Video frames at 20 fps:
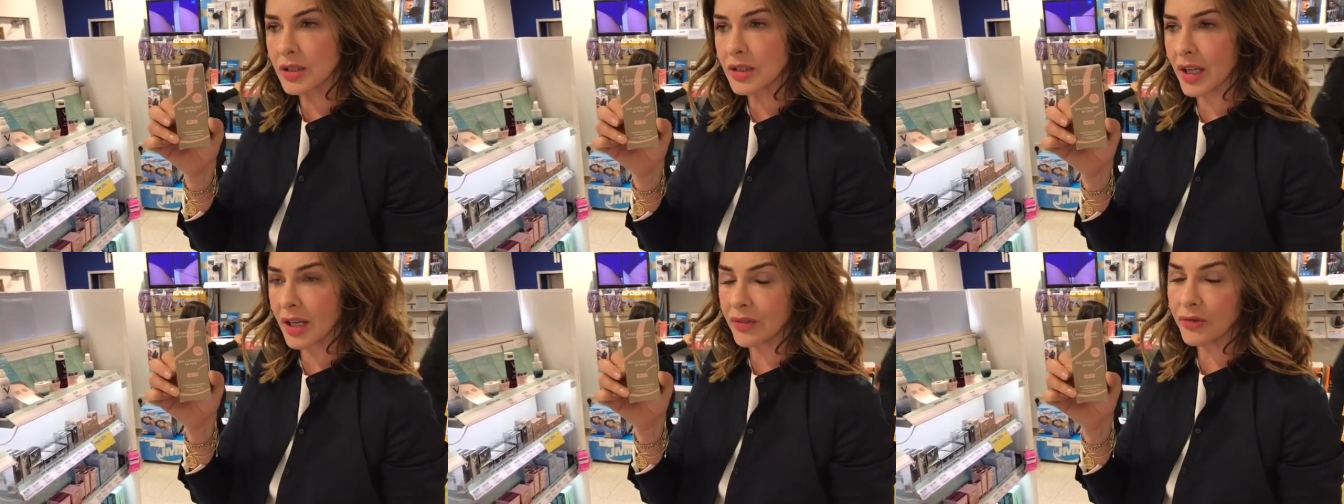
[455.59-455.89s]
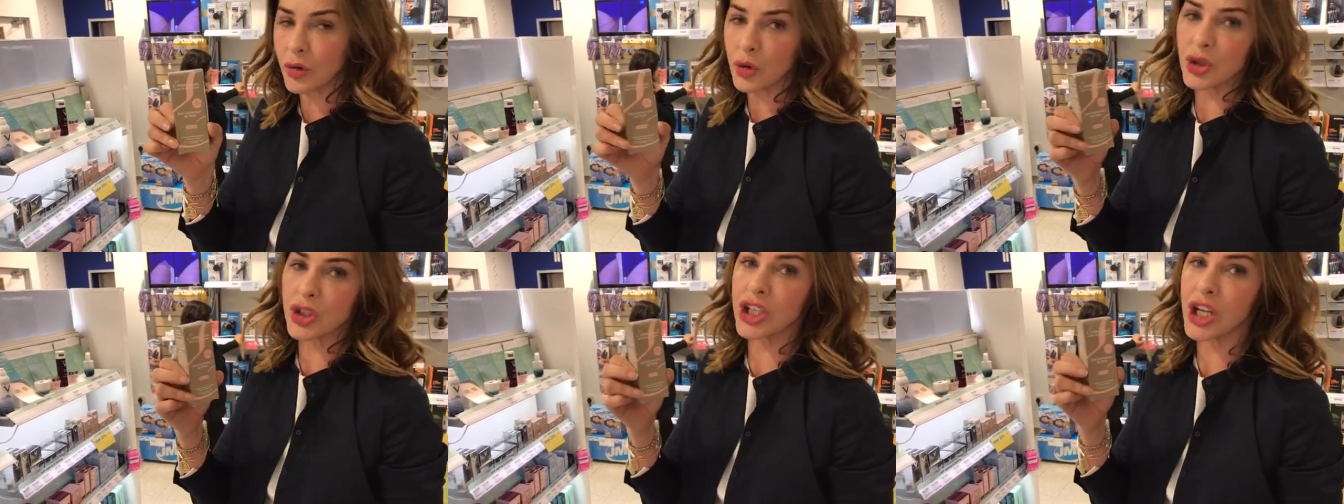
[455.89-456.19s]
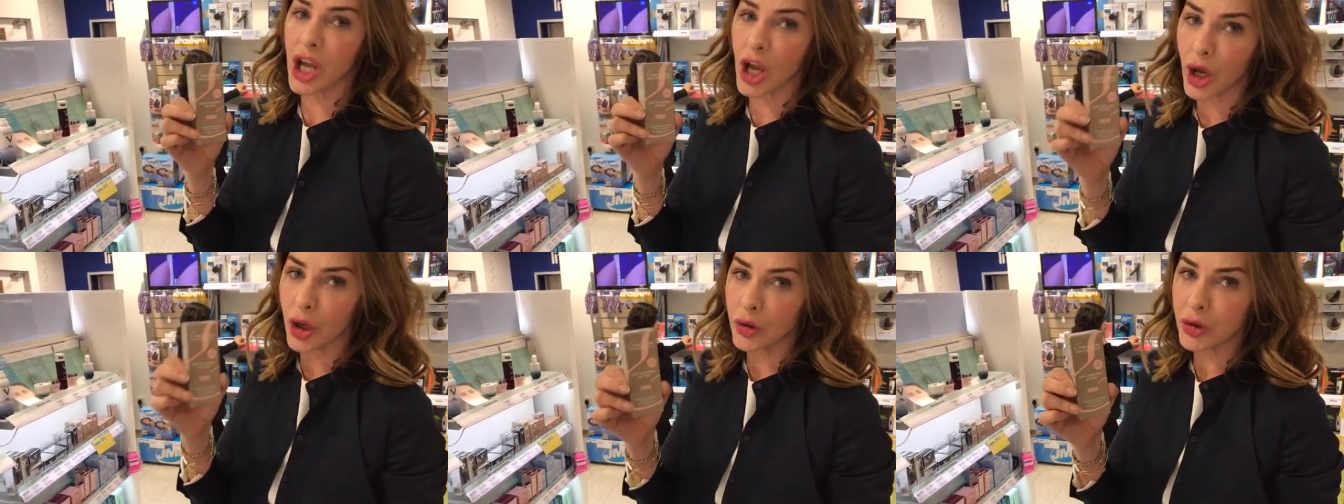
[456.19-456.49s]
They
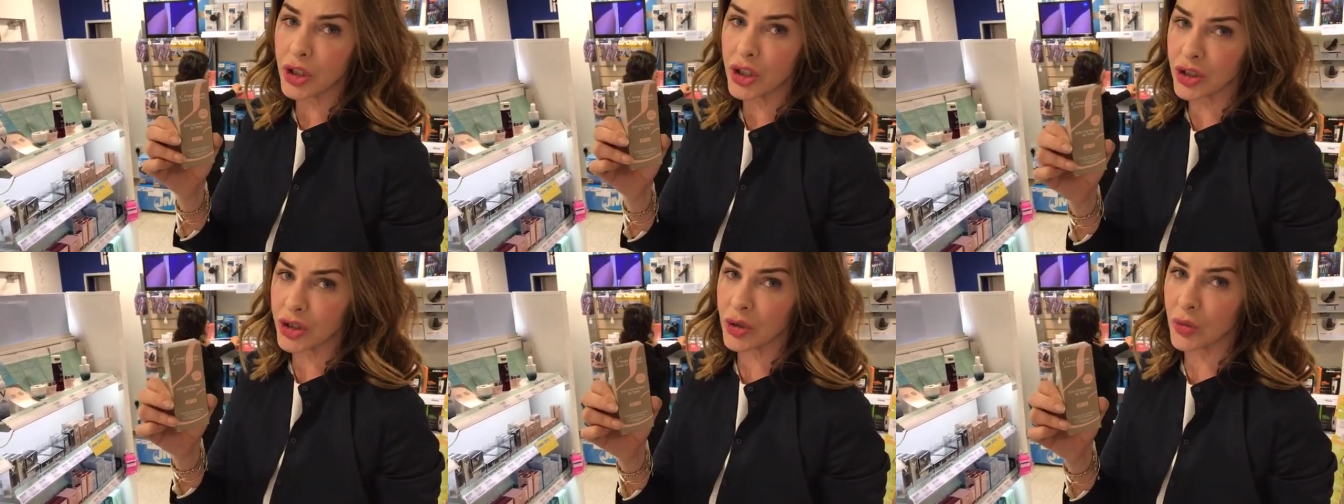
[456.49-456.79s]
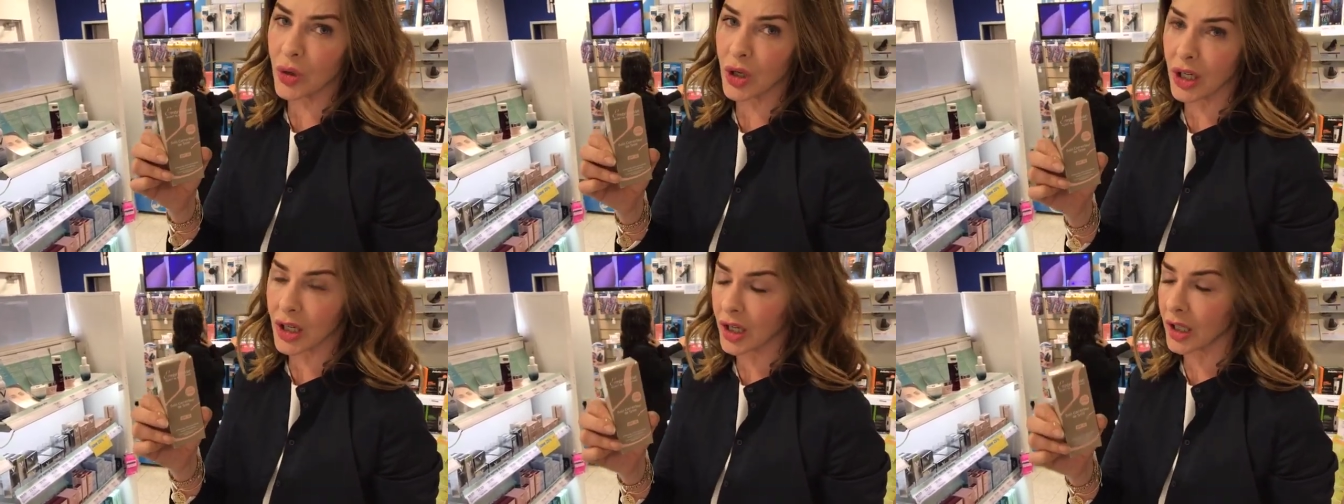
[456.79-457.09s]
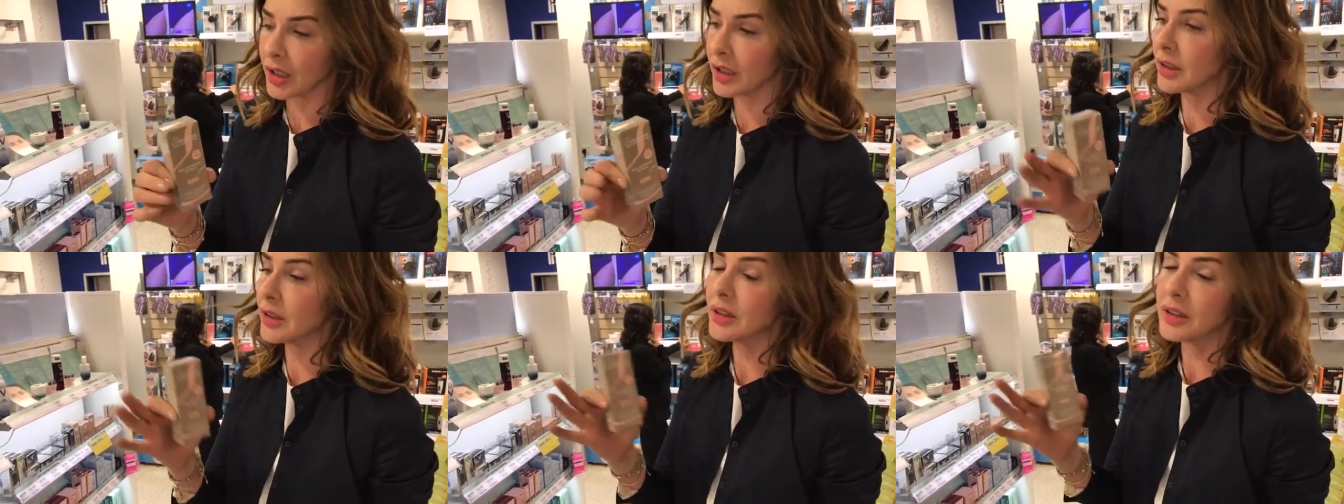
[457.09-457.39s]
unfortunately only do one
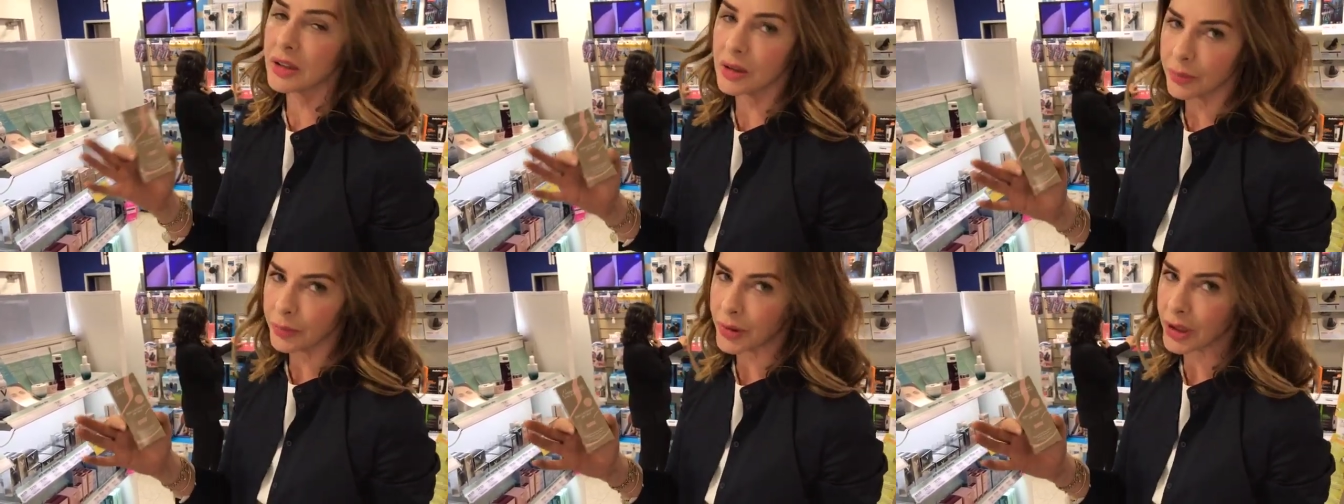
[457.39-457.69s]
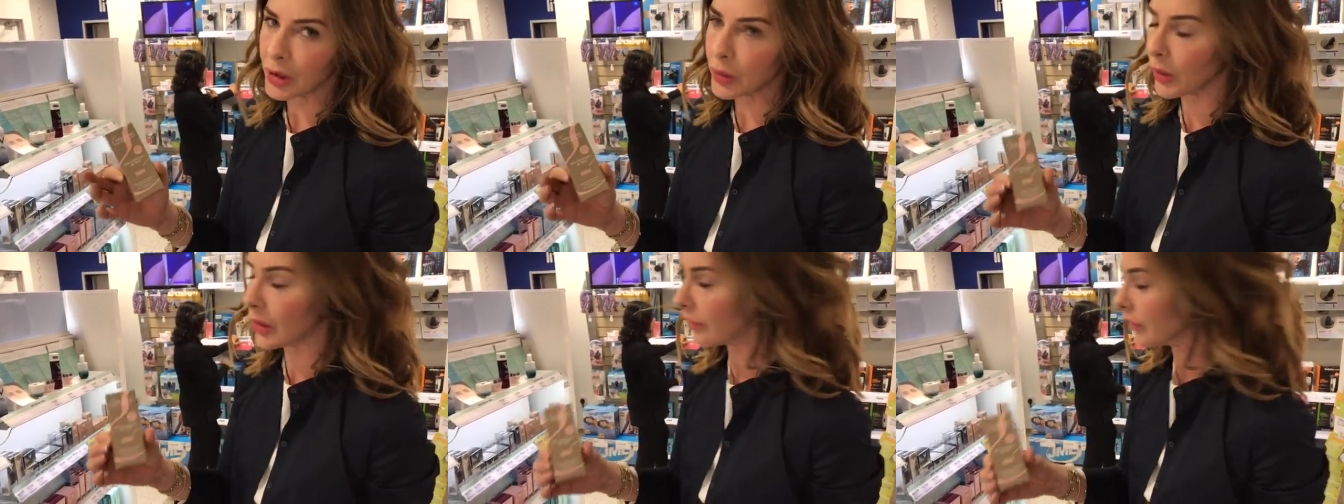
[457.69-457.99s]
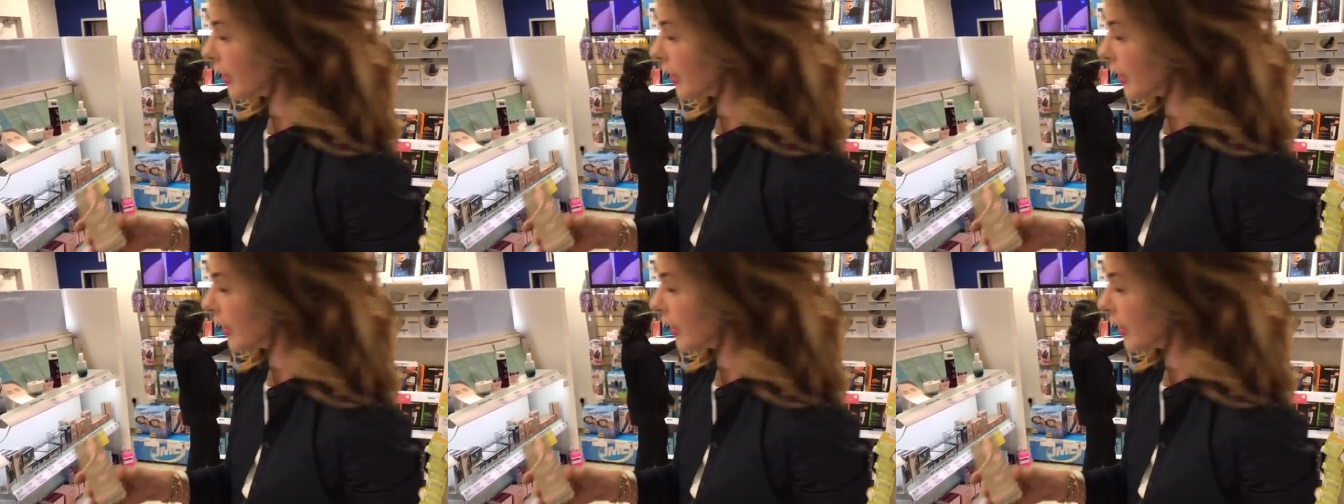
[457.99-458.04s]
colour, being quite